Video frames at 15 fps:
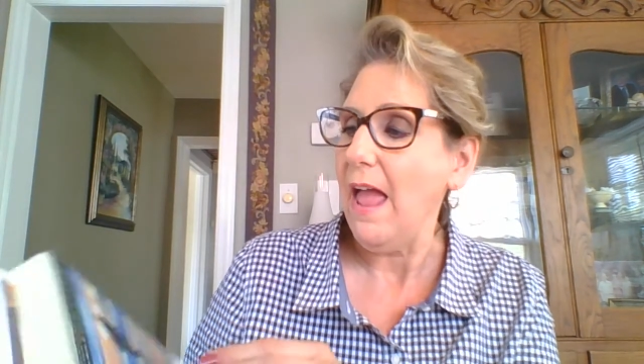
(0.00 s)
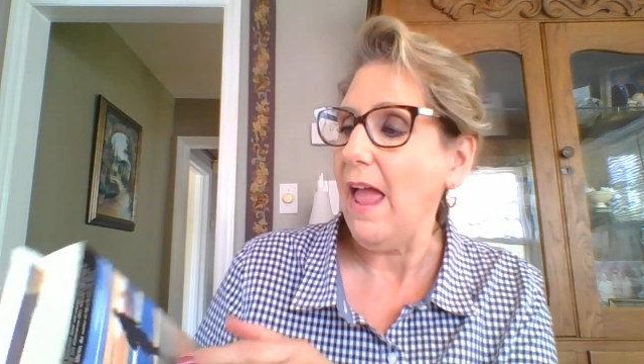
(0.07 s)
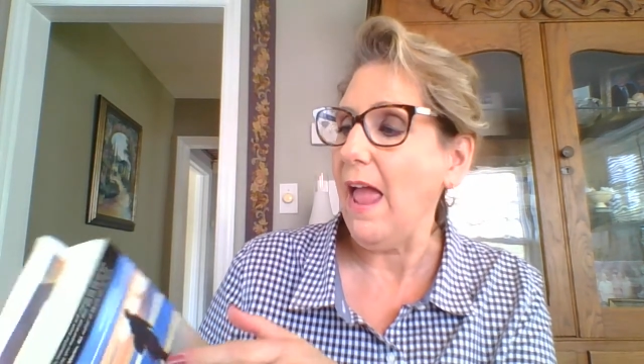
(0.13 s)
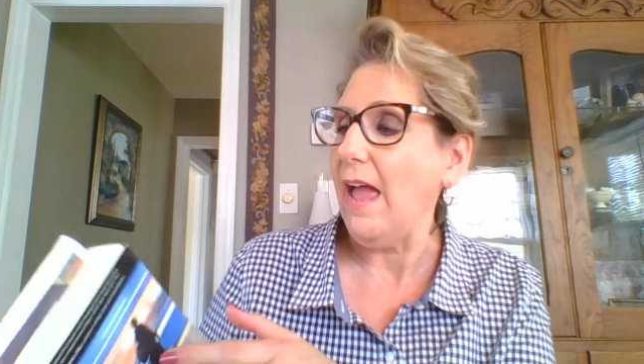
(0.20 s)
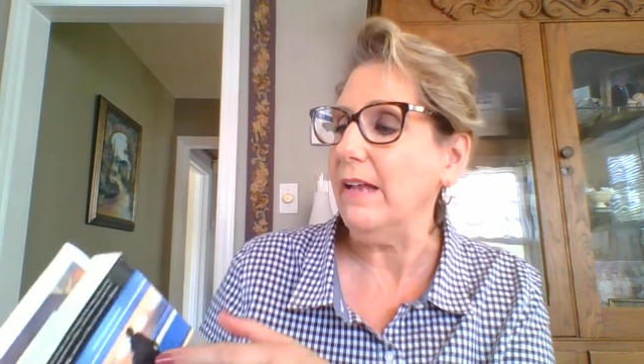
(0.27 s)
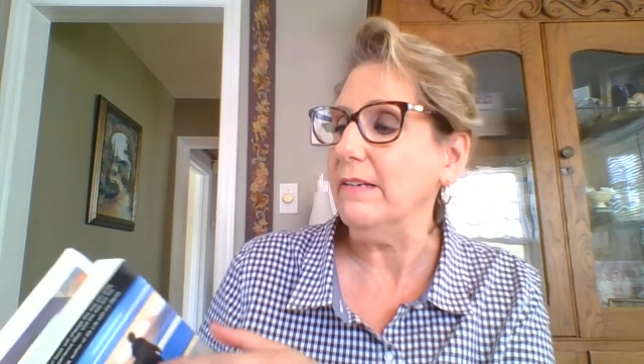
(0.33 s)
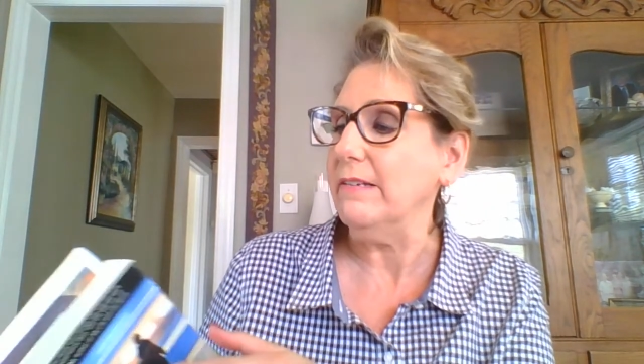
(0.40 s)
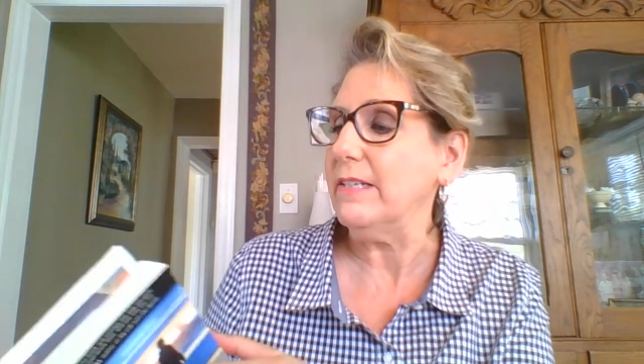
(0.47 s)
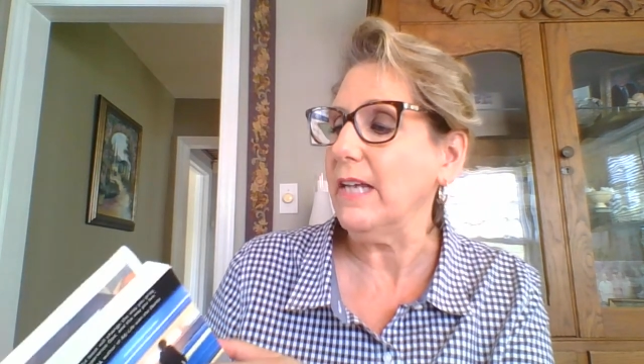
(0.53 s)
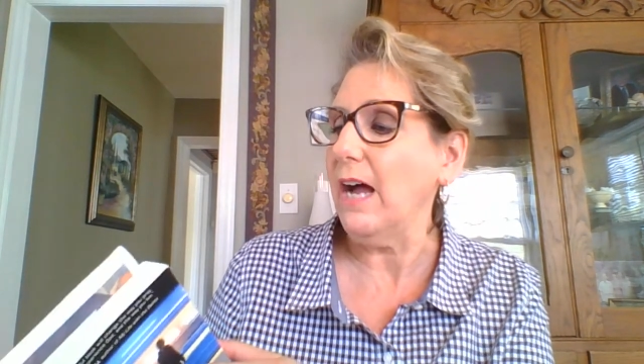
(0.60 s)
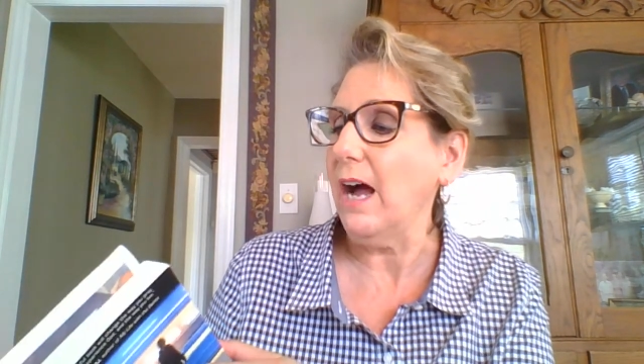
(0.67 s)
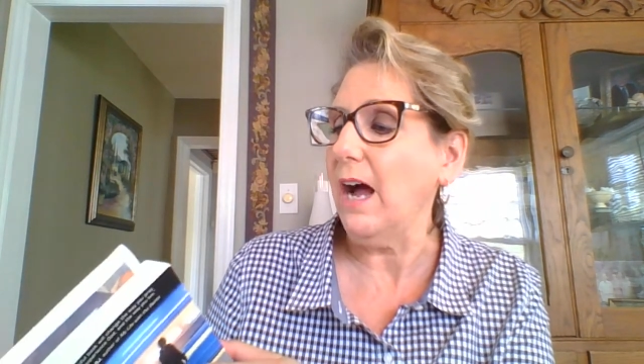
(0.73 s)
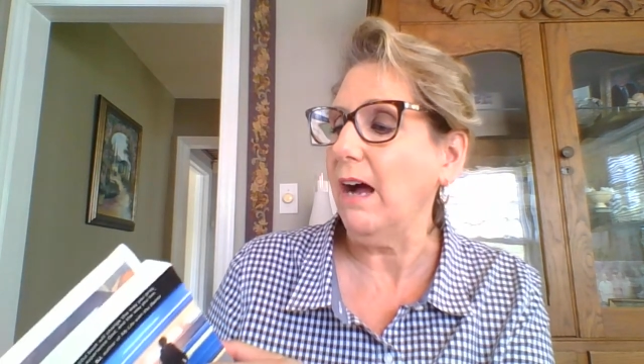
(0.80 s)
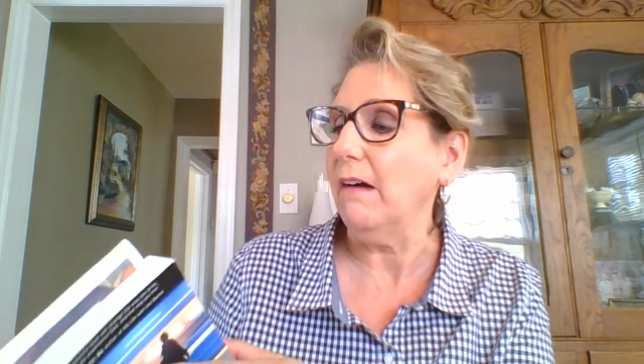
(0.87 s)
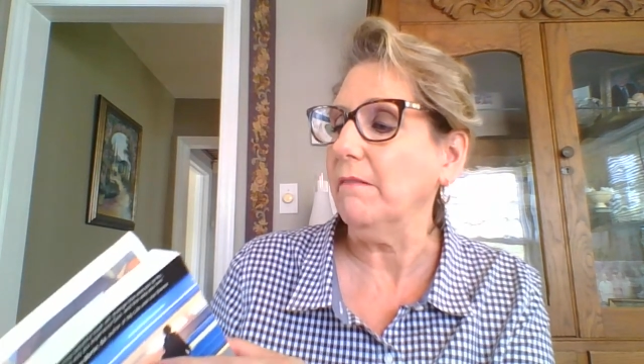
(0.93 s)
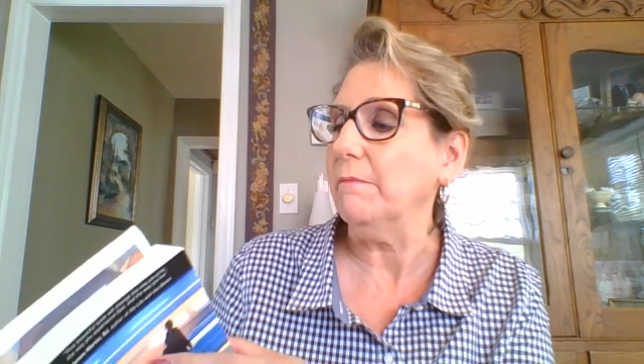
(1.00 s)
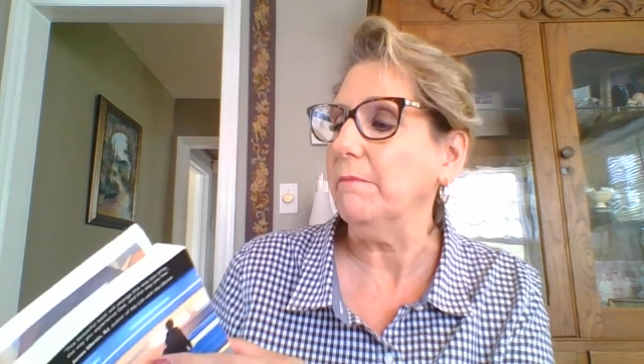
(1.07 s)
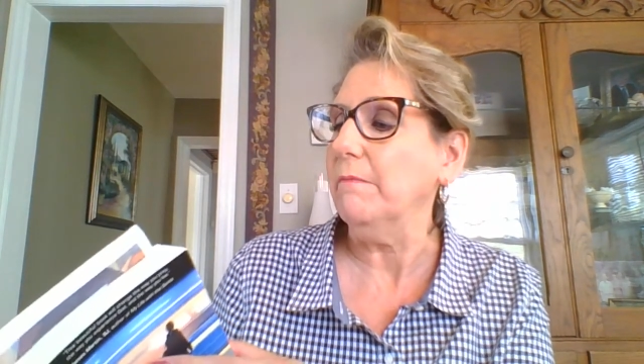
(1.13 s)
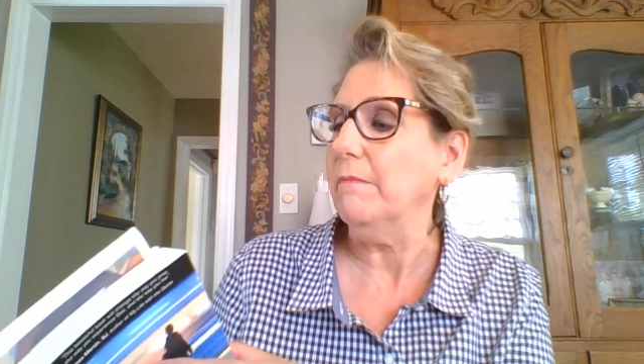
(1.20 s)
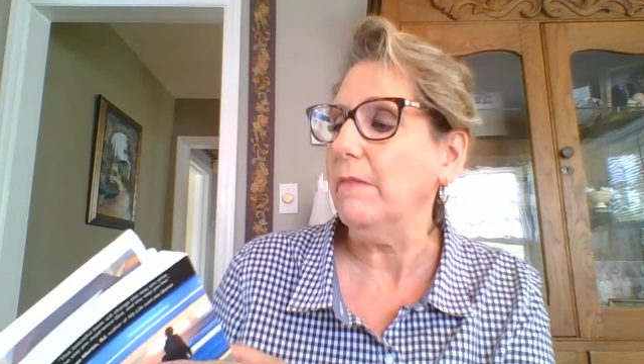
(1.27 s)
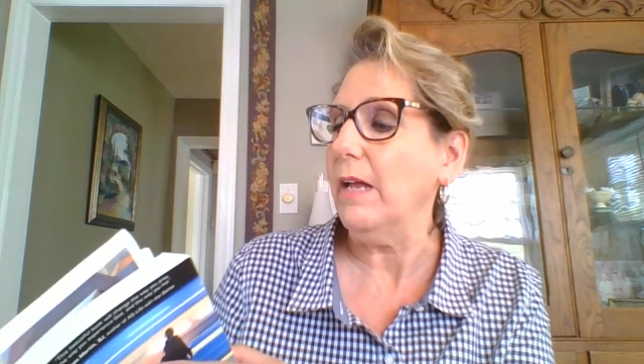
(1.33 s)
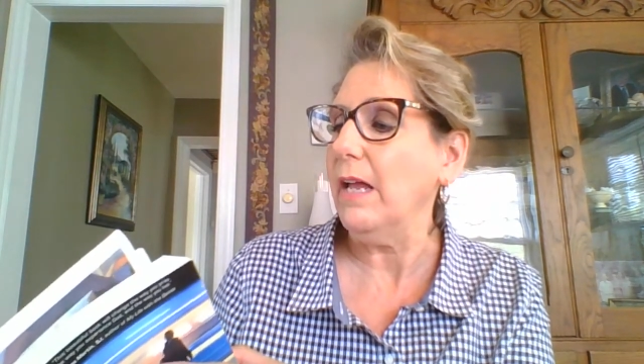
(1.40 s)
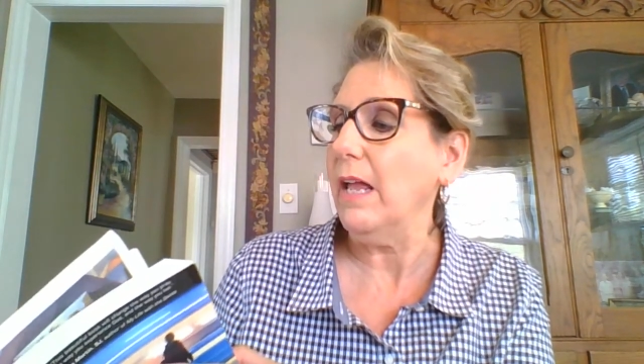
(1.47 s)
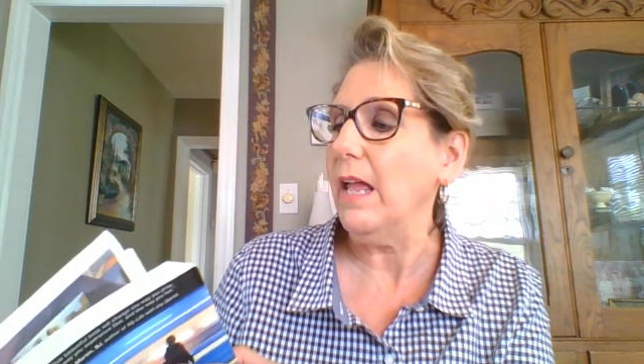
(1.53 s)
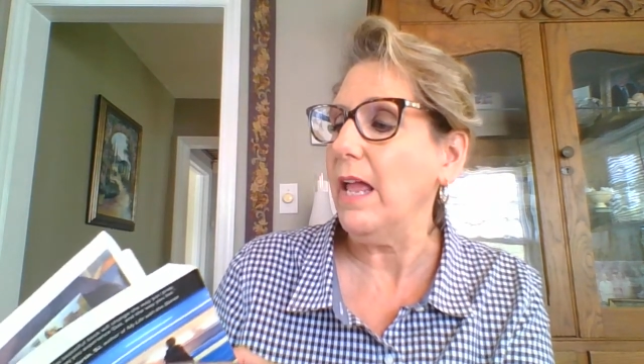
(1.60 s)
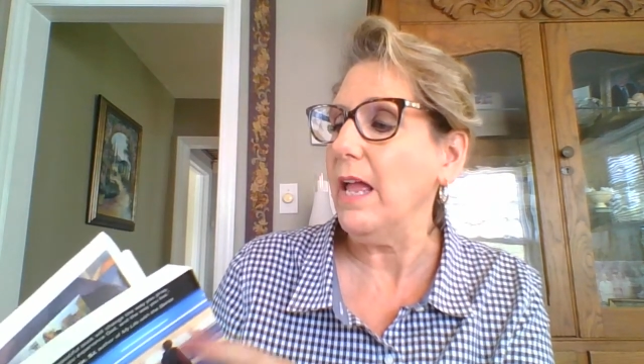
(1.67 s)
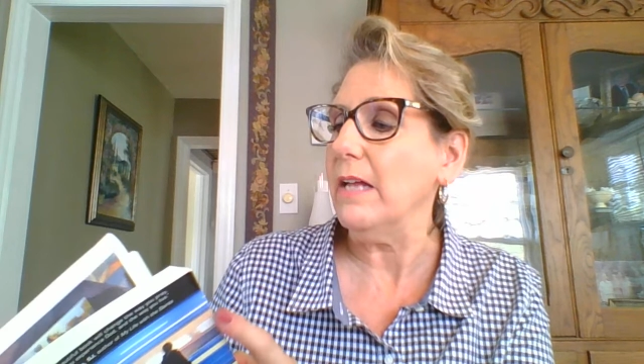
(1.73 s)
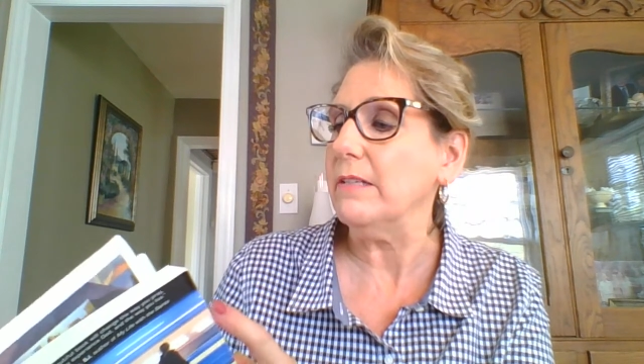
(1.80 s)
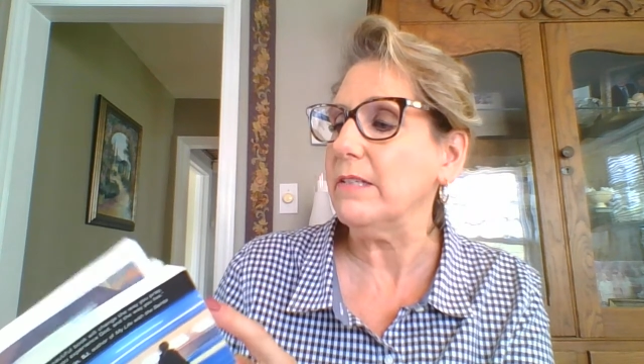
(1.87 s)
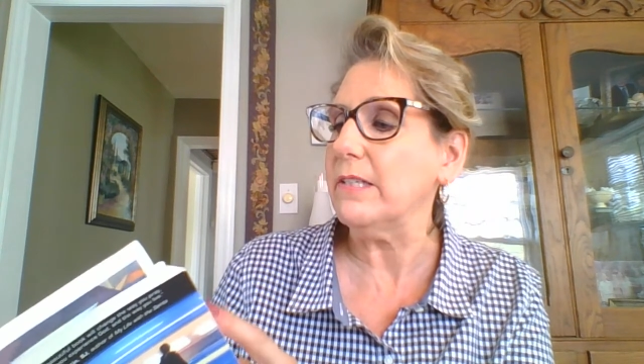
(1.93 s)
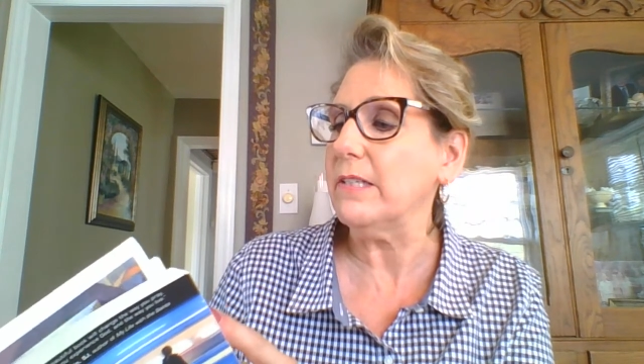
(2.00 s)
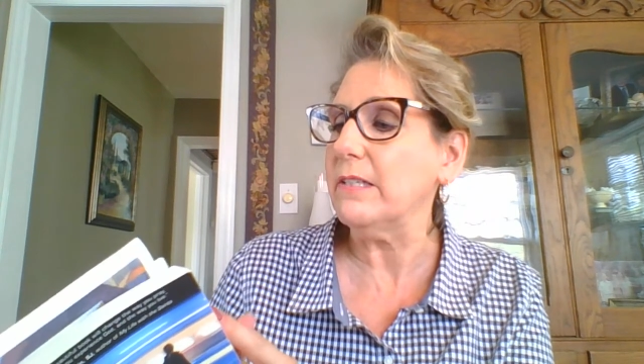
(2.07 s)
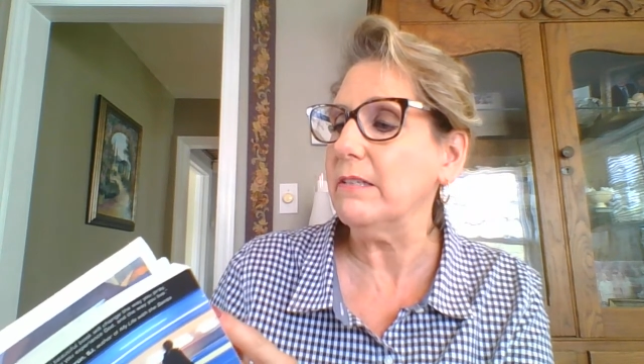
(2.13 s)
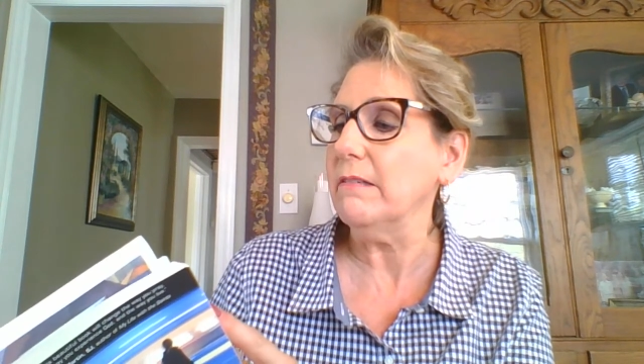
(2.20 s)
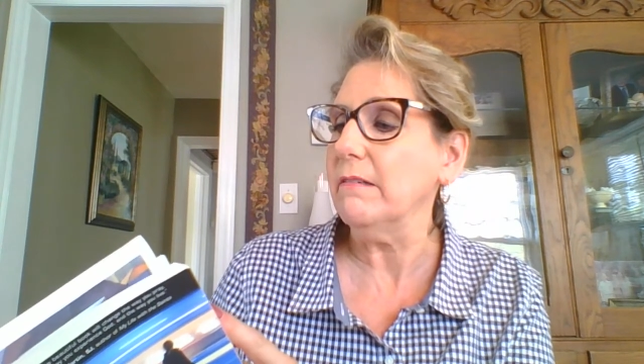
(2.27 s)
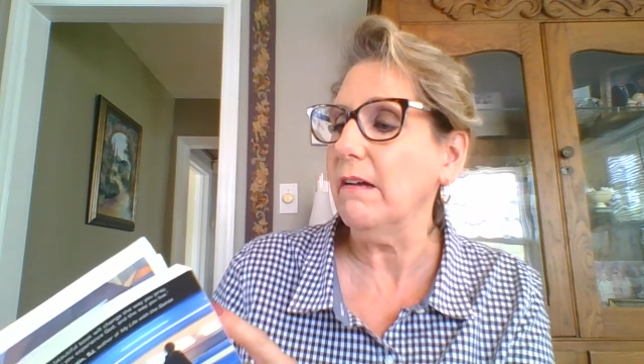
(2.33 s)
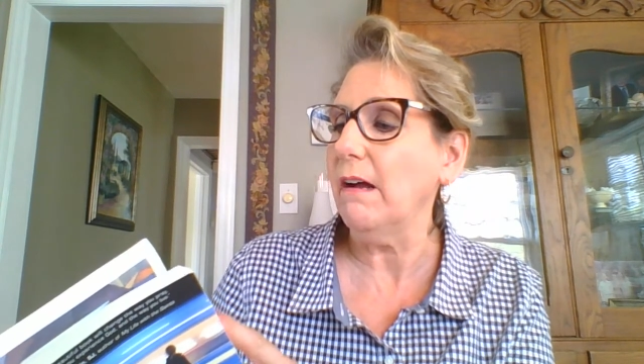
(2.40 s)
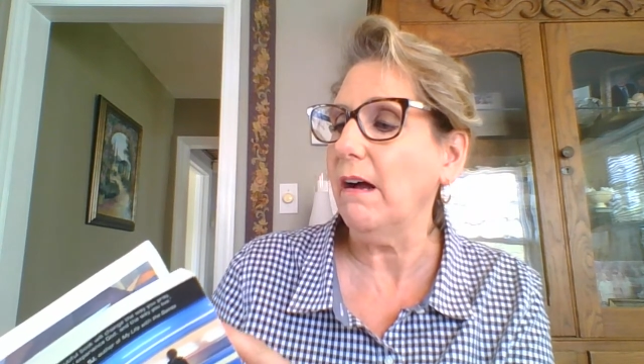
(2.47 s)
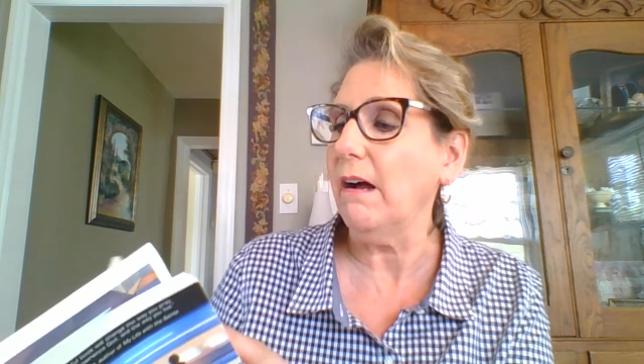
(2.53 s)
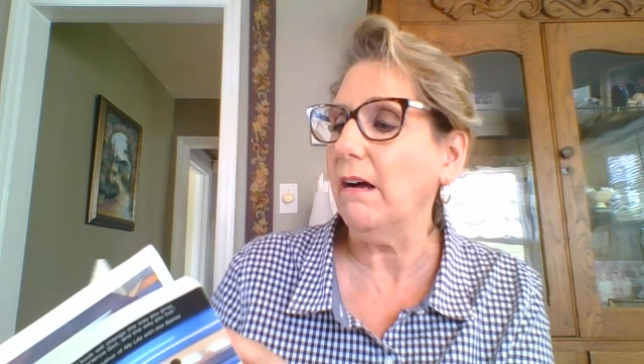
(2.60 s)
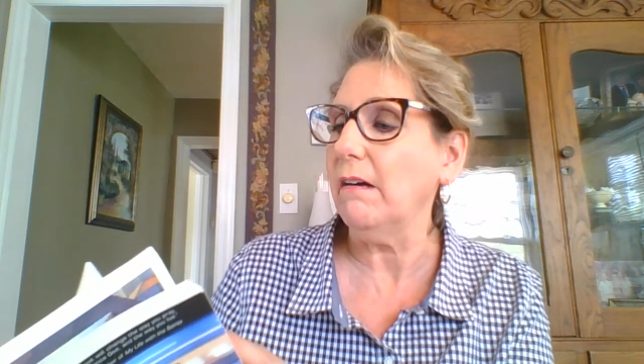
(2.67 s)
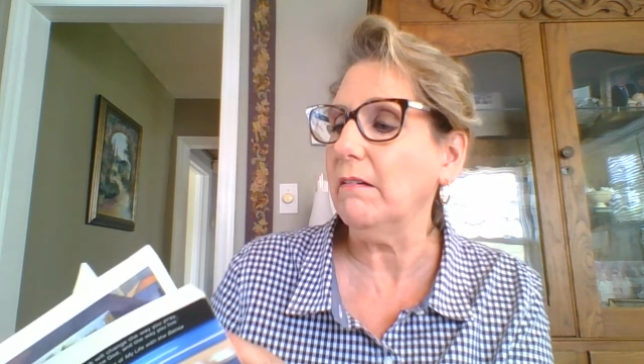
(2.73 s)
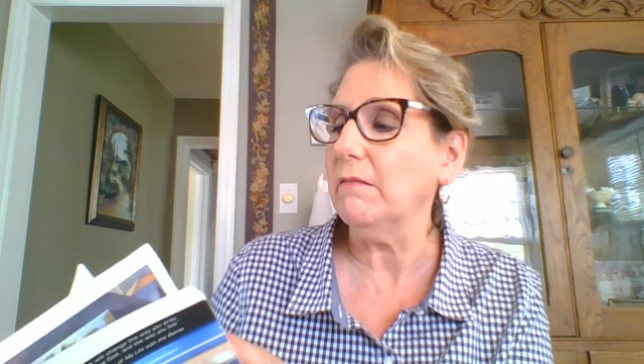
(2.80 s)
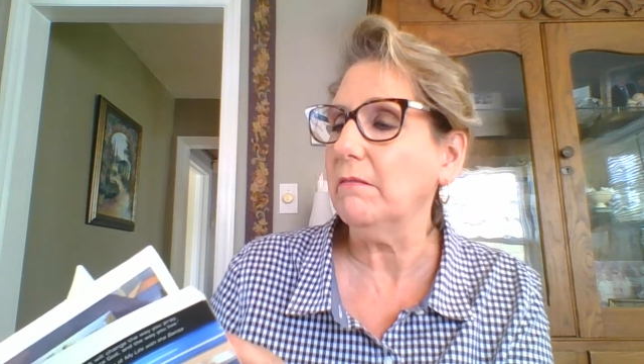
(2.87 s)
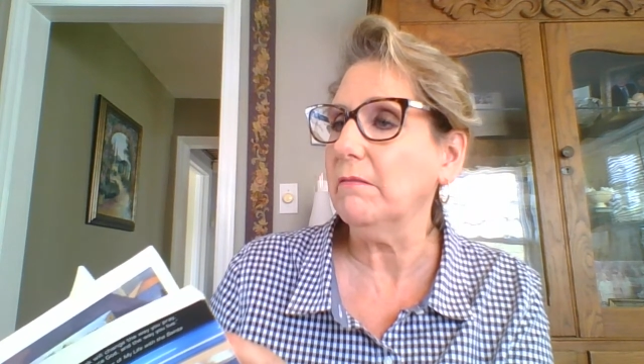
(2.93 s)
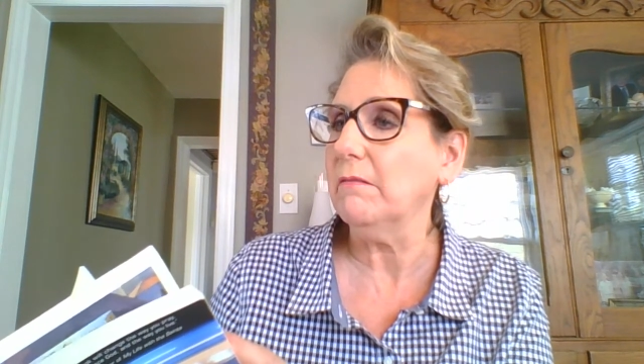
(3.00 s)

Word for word: and um, it's uh,